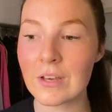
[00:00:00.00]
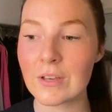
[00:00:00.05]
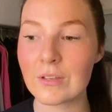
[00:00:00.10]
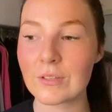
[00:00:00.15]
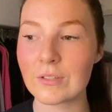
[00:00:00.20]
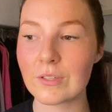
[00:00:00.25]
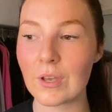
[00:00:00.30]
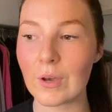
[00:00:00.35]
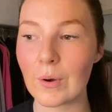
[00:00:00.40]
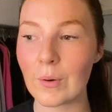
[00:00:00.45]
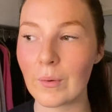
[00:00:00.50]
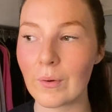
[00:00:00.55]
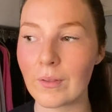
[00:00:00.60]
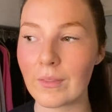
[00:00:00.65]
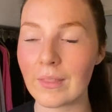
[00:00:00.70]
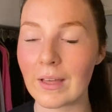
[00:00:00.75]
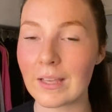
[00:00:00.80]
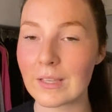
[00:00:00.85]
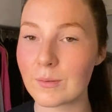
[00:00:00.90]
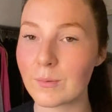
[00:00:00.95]
So
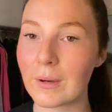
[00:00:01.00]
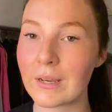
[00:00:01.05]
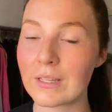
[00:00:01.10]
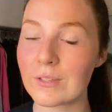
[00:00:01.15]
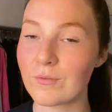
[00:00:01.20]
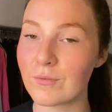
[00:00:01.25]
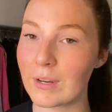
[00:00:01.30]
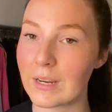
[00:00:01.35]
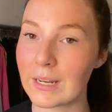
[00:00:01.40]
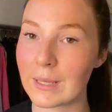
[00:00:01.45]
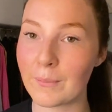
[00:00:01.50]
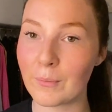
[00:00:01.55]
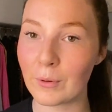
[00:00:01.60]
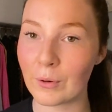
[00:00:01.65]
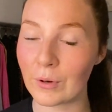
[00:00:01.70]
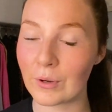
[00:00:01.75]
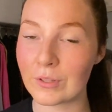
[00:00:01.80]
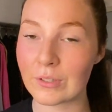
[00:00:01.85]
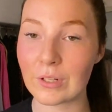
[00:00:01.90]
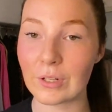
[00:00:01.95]
that's why it's really
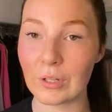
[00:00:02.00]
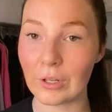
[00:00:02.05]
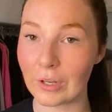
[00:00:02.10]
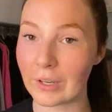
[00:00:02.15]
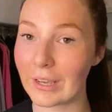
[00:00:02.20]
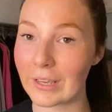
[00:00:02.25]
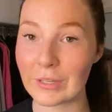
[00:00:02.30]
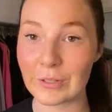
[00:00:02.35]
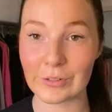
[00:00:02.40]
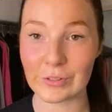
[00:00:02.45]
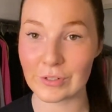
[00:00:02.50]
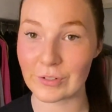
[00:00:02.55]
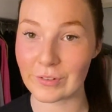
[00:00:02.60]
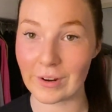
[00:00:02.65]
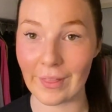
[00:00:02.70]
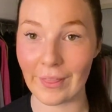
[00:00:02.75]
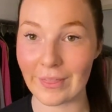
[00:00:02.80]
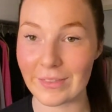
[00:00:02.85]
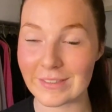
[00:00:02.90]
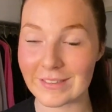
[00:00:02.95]
important to look at your
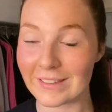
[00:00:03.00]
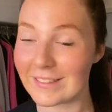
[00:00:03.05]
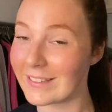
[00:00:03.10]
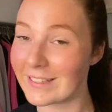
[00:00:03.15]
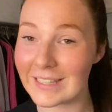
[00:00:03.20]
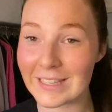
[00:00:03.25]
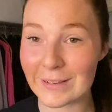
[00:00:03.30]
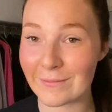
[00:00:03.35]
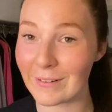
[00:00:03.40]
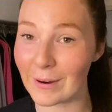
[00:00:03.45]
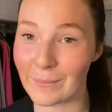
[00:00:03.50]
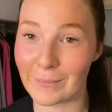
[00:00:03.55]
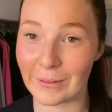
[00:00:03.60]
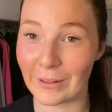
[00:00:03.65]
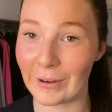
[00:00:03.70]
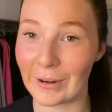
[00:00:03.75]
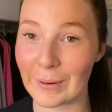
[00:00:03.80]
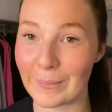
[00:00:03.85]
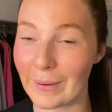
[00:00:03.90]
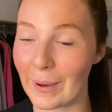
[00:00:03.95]
strengths. As I keep rambling
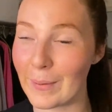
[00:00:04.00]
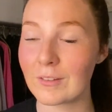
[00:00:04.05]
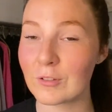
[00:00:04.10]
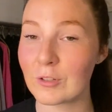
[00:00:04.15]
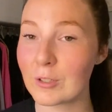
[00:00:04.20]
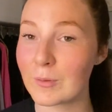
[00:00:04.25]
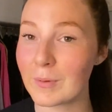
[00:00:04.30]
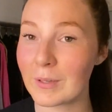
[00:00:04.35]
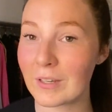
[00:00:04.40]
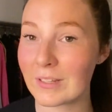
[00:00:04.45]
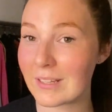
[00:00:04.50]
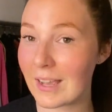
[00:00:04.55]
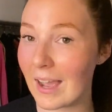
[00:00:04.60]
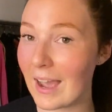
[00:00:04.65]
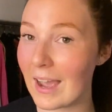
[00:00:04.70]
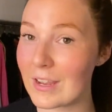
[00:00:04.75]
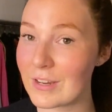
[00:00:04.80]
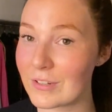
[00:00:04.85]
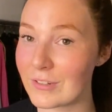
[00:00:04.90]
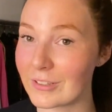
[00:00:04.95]
on about, just because
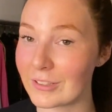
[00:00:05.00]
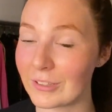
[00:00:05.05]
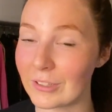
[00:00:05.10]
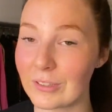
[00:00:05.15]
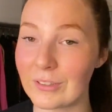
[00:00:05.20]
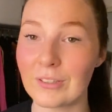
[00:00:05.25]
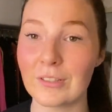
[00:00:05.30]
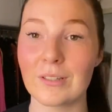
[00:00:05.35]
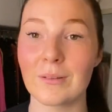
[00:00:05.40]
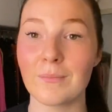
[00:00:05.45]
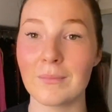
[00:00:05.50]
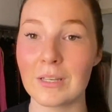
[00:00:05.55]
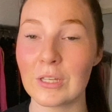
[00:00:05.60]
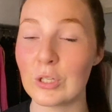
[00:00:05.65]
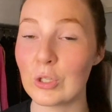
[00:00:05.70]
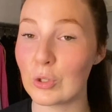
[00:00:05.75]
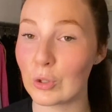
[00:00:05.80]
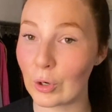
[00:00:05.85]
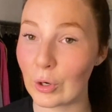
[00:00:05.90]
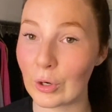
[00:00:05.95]
I struggled doesn't mean
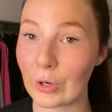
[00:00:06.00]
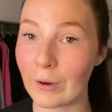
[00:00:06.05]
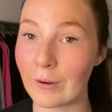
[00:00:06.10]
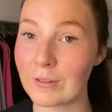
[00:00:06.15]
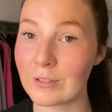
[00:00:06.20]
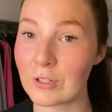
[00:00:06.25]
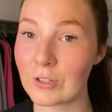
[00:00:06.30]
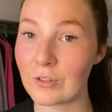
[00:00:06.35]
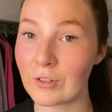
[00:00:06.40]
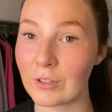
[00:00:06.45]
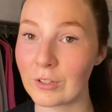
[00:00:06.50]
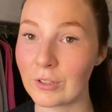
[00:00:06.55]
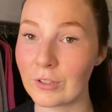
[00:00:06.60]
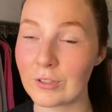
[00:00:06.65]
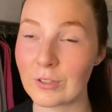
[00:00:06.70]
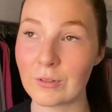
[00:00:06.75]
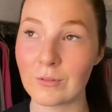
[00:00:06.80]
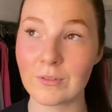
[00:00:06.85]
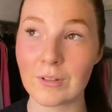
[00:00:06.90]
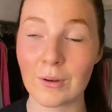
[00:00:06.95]
you're going to struggle.
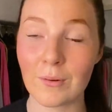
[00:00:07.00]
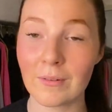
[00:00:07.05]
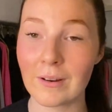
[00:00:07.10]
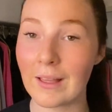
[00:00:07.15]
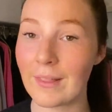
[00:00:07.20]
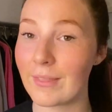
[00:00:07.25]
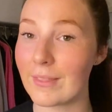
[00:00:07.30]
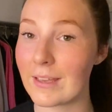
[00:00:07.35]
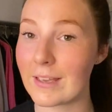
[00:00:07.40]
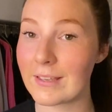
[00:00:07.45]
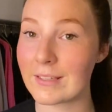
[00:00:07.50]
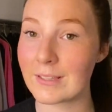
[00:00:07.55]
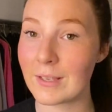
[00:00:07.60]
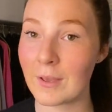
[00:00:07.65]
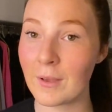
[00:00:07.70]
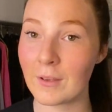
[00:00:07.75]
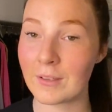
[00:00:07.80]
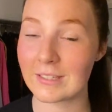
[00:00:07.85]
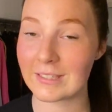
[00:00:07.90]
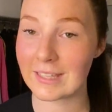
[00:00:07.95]
So don't let this
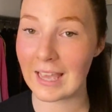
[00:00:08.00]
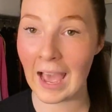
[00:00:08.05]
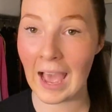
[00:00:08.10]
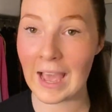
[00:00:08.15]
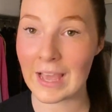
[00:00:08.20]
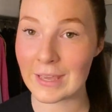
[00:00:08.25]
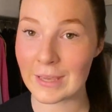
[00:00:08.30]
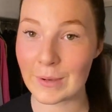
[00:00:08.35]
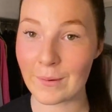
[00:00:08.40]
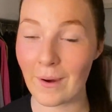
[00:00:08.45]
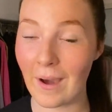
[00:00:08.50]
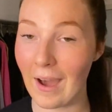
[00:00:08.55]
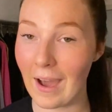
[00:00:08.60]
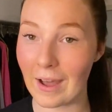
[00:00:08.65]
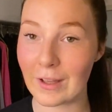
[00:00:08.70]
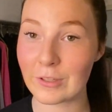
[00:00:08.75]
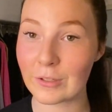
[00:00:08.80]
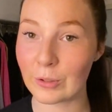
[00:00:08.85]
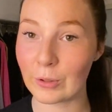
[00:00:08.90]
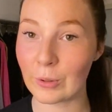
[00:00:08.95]
scare you
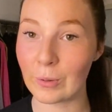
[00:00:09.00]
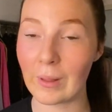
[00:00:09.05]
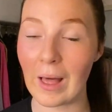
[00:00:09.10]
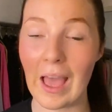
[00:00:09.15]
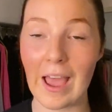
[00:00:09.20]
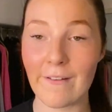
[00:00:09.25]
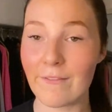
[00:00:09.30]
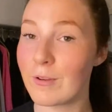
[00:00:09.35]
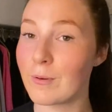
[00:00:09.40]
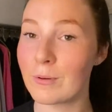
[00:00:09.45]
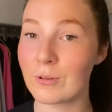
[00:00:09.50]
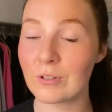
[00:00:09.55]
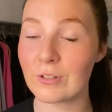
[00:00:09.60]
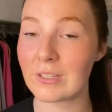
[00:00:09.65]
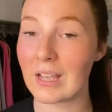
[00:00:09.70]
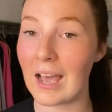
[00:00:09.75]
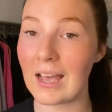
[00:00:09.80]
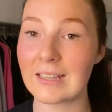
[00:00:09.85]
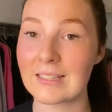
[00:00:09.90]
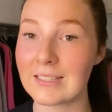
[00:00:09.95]
at all. Everyone just
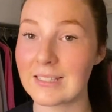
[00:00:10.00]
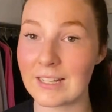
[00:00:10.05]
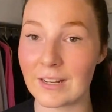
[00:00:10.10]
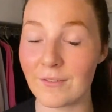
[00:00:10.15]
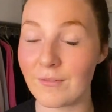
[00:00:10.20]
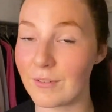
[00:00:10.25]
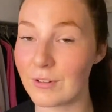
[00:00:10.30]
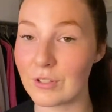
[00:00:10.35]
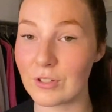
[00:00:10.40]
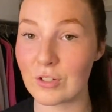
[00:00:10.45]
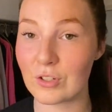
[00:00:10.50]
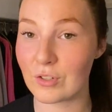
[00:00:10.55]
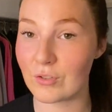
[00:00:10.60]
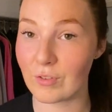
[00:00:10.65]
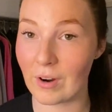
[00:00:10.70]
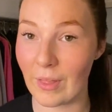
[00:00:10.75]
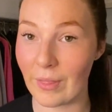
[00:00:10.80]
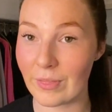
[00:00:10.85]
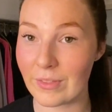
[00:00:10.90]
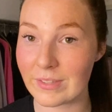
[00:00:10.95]
has different
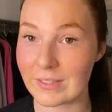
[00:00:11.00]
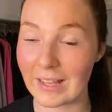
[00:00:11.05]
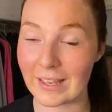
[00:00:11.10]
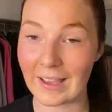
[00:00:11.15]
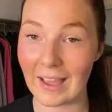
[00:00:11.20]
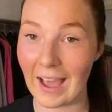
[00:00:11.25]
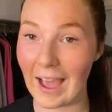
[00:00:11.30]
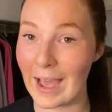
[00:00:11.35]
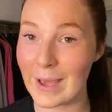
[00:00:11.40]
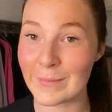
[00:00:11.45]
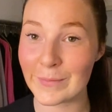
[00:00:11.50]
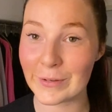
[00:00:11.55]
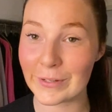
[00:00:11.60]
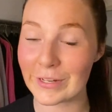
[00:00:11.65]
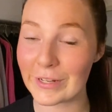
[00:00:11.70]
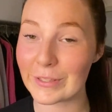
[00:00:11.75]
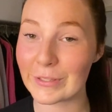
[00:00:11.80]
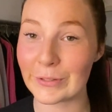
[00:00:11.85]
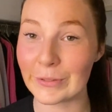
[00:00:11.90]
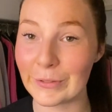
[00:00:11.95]
strengths. Like, I'm good
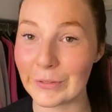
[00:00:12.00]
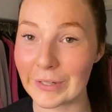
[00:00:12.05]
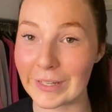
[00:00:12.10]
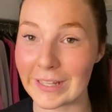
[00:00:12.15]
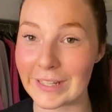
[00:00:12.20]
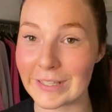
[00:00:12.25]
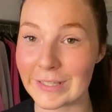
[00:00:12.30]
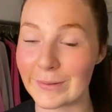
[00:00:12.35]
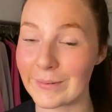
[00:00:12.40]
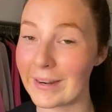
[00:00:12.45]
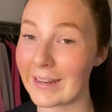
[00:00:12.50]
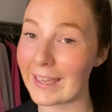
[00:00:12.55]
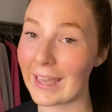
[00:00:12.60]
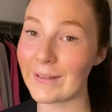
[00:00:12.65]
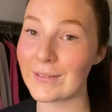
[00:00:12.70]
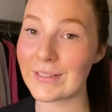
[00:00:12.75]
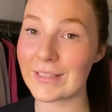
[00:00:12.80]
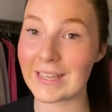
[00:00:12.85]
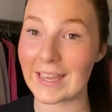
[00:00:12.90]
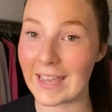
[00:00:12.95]
at talking. So when it came
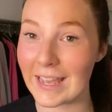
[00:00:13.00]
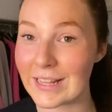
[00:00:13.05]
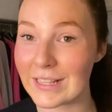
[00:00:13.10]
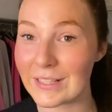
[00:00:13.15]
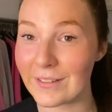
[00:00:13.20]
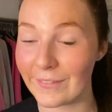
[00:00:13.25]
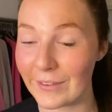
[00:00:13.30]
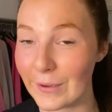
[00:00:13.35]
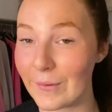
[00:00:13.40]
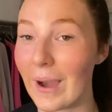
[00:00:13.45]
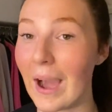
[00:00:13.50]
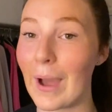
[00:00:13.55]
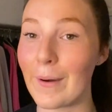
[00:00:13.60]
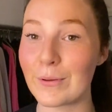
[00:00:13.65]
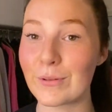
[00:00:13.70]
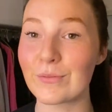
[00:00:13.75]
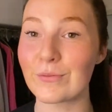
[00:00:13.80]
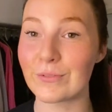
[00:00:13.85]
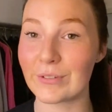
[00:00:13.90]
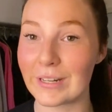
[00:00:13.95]
to the interview, I
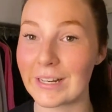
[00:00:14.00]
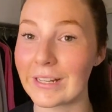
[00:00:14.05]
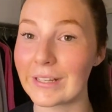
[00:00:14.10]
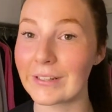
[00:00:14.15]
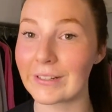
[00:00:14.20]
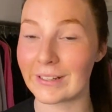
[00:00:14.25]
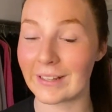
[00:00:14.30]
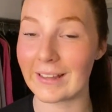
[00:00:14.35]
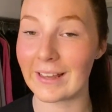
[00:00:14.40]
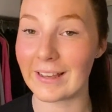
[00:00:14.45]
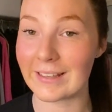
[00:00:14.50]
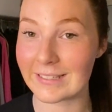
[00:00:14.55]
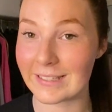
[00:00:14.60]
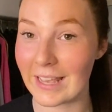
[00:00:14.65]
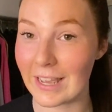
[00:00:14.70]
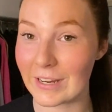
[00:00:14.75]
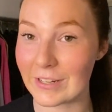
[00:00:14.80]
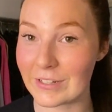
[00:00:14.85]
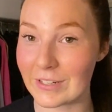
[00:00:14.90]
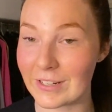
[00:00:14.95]
was really good at that
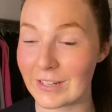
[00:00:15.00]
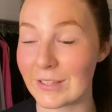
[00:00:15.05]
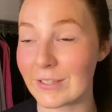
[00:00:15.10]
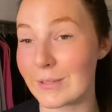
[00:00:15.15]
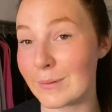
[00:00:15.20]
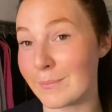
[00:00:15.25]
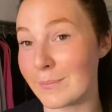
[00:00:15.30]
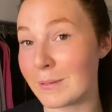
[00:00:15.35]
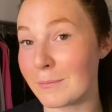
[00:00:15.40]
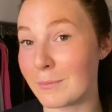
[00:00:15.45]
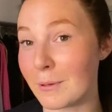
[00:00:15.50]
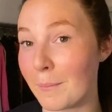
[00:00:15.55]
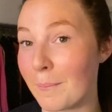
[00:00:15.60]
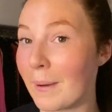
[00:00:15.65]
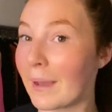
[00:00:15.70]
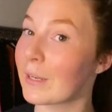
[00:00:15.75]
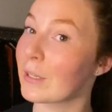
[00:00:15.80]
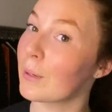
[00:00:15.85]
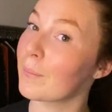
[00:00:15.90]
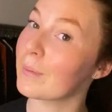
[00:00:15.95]
section. And some people
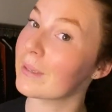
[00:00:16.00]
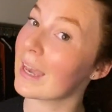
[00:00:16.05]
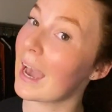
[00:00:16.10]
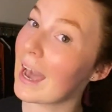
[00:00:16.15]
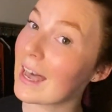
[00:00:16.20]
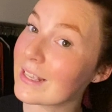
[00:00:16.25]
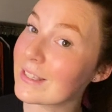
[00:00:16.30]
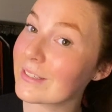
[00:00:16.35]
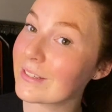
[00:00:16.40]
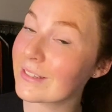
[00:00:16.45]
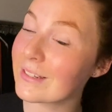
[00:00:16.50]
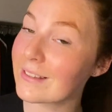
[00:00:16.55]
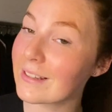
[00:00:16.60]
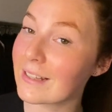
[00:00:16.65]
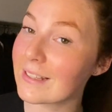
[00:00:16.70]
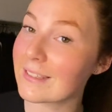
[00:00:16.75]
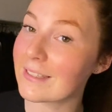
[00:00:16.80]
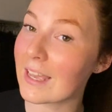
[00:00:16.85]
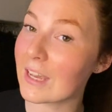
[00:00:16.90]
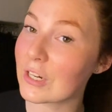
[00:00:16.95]
might not be as good at
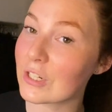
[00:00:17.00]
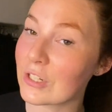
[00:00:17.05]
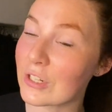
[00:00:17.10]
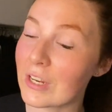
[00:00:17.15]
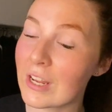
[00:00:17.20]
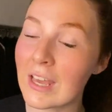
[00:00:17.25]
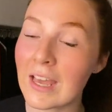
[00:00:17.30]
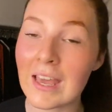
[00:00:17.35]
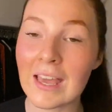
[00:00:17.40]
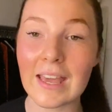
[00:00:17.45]
that section.